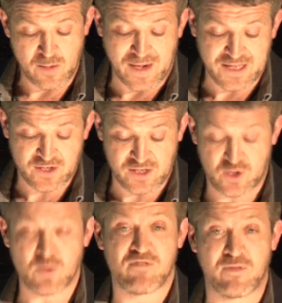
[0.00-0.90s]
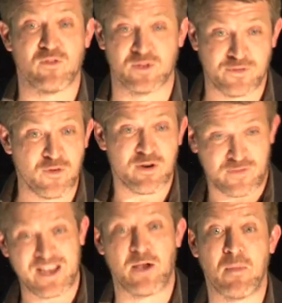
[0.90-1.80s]
Well, actually, it's 244 if
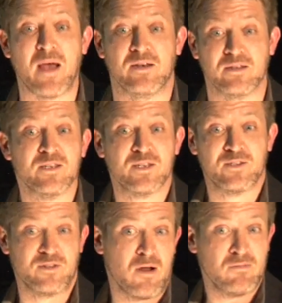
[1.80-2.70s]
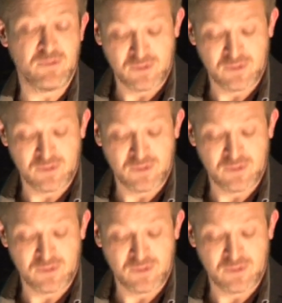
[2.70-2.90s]
you count mine, you know?